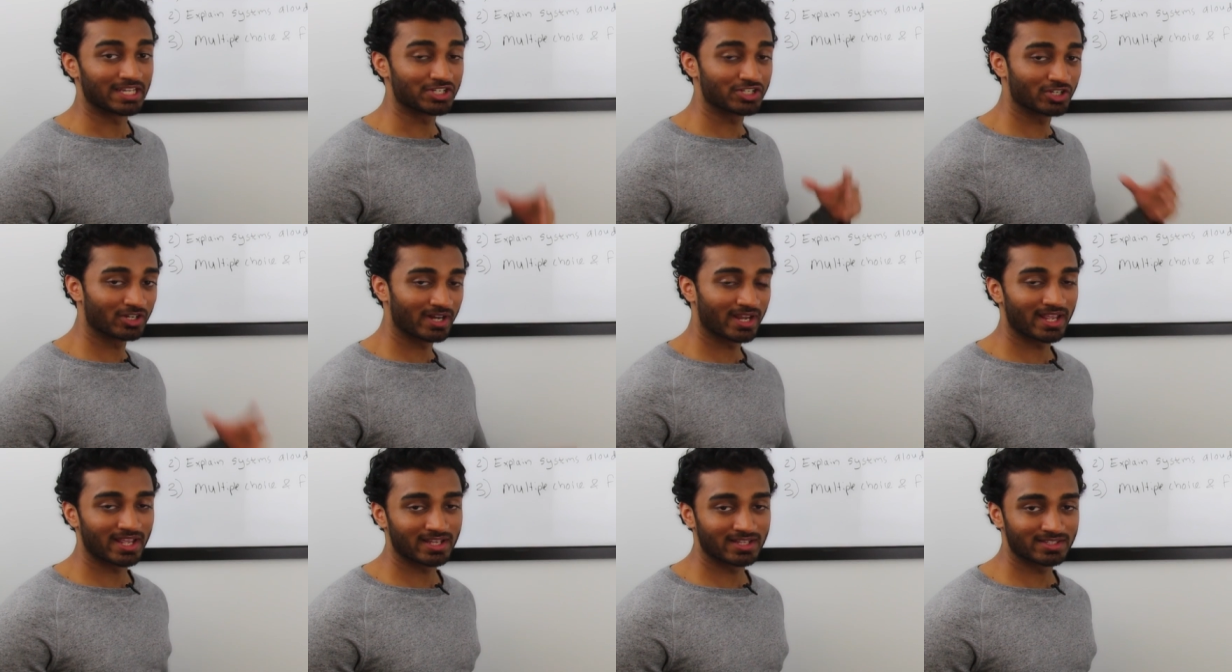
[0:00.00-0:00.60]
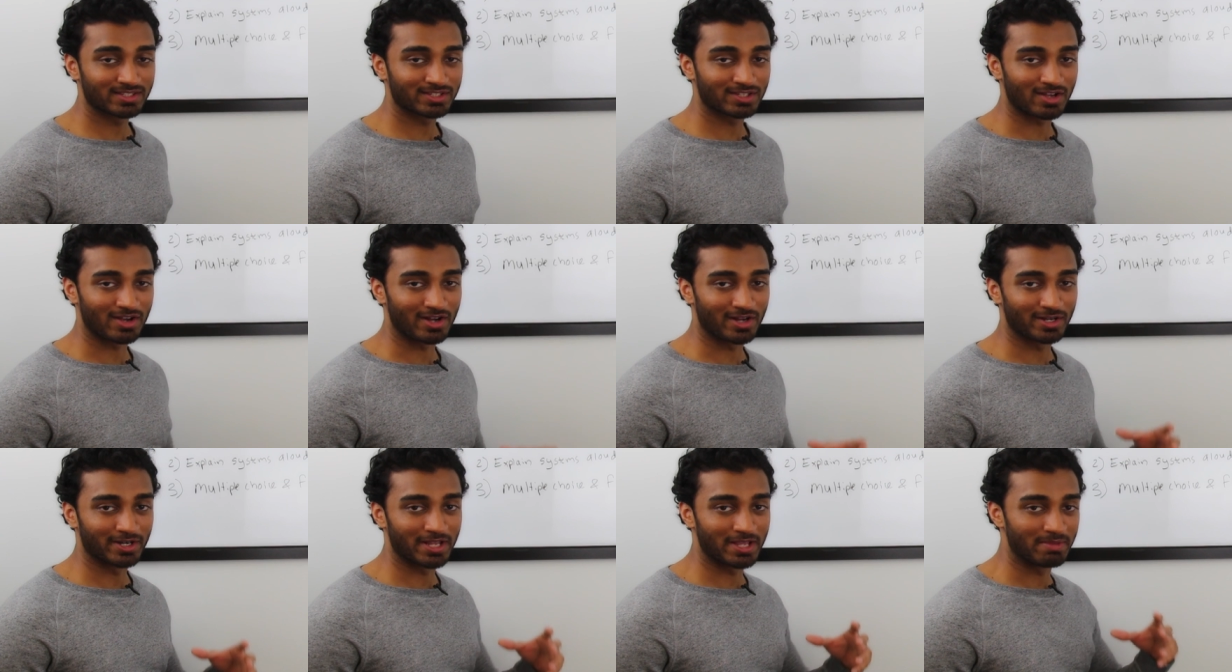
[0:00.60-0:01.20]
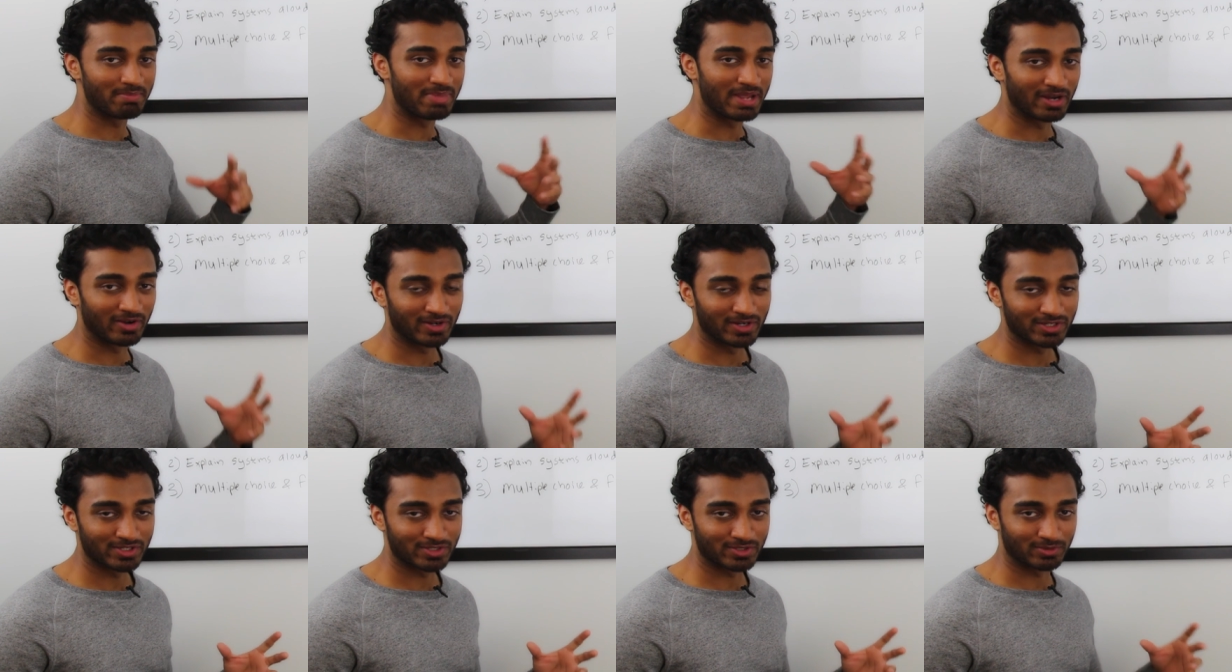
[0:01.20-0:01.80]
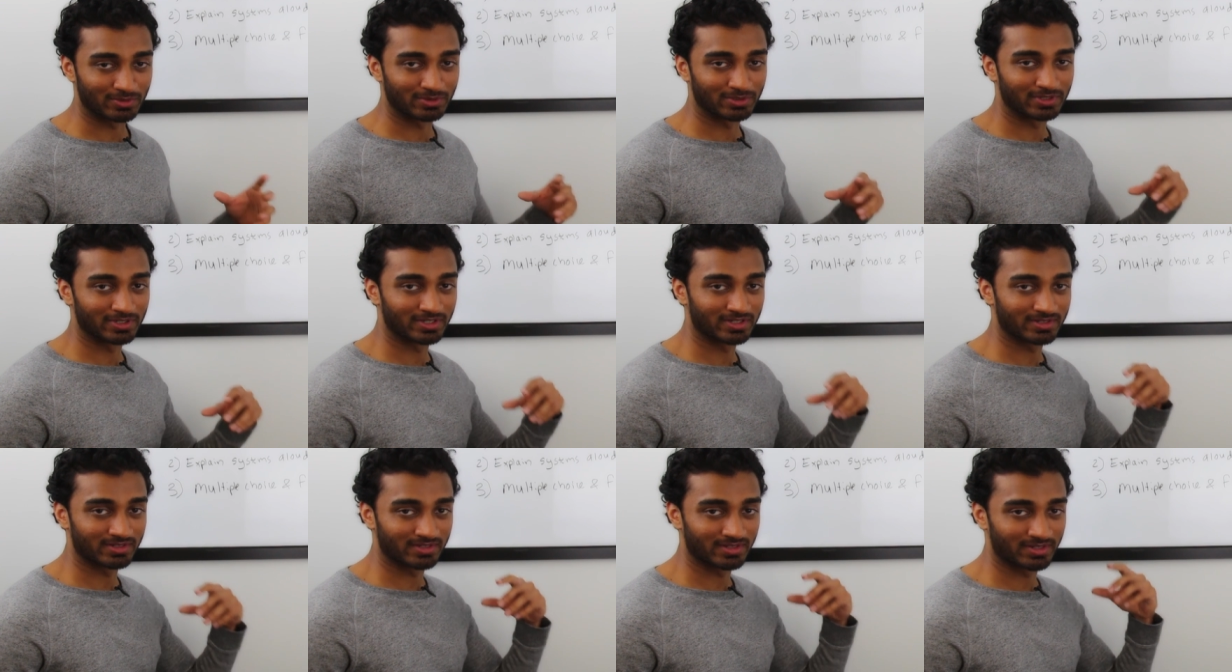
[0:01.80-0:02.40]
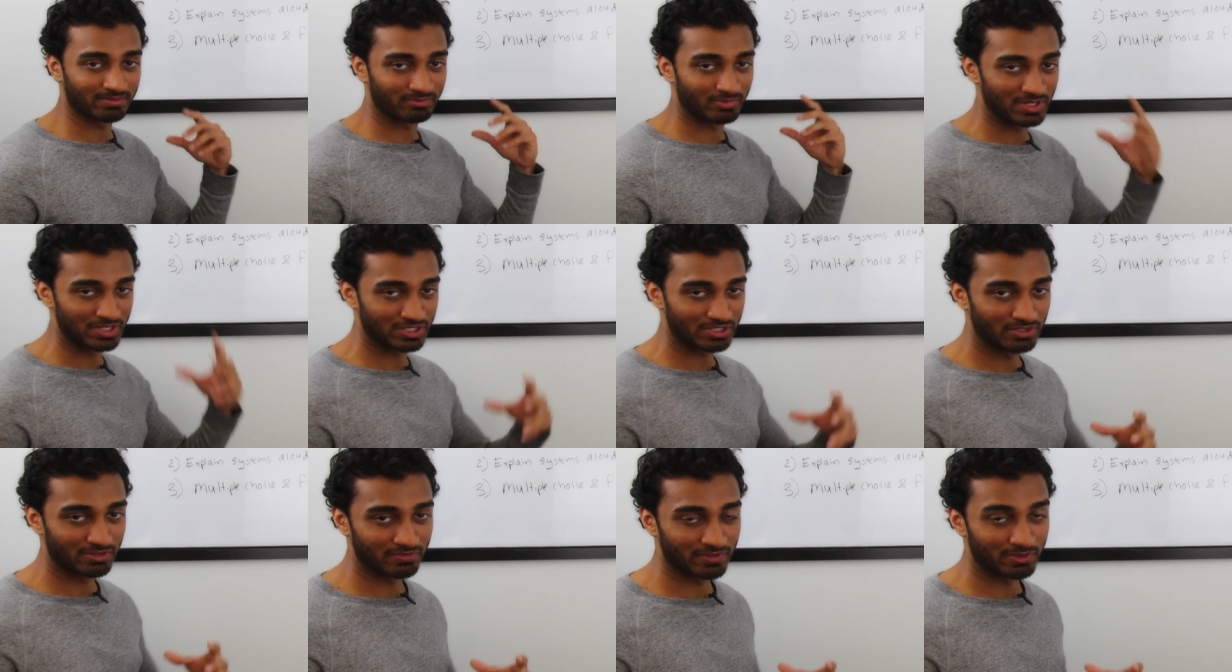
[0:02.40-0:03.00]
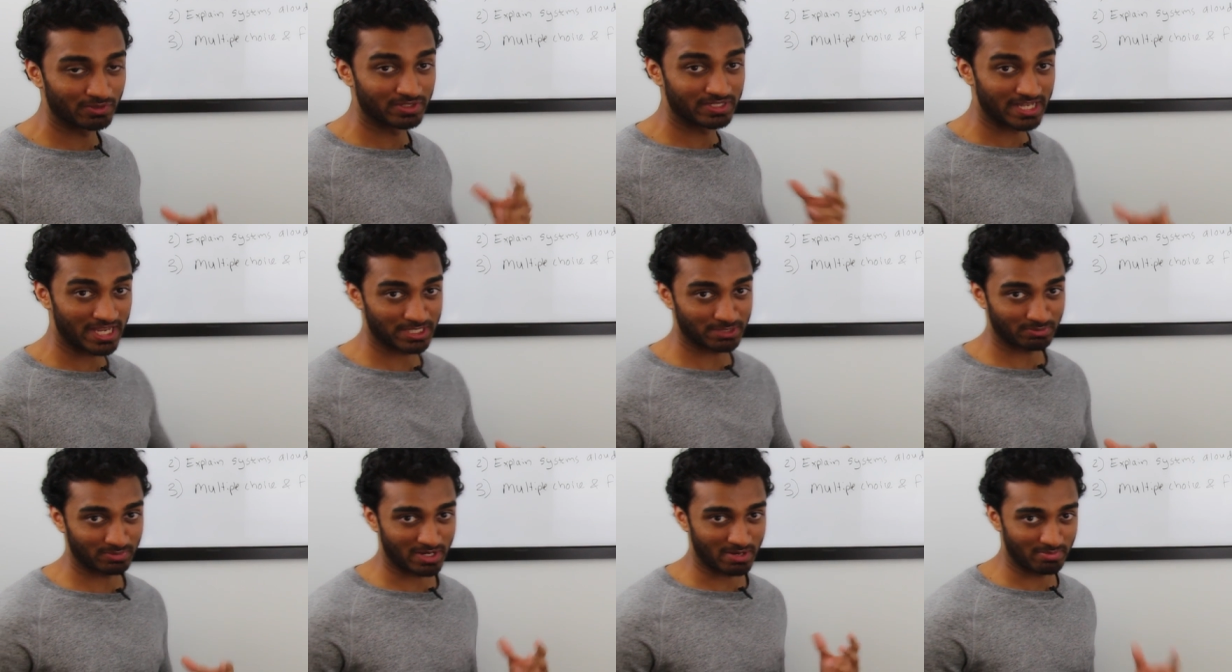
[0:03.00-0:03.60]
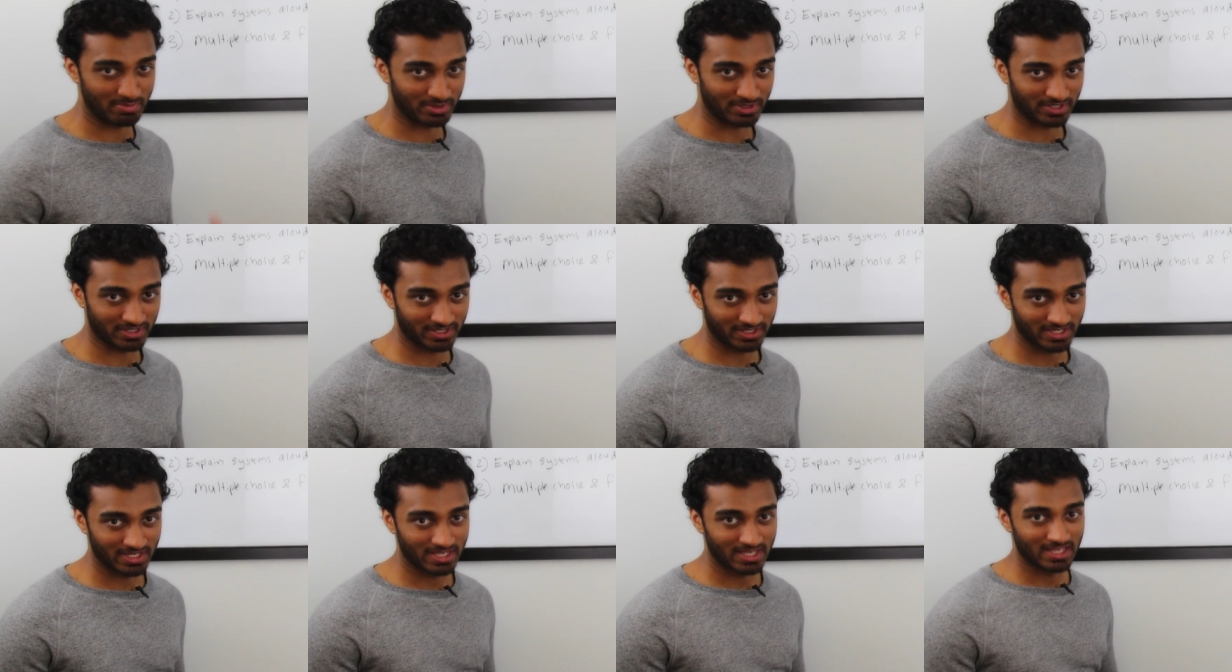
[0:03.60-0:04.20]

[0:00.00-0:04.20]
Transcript: Get your hands on a Barron's or Princeton Review test prep book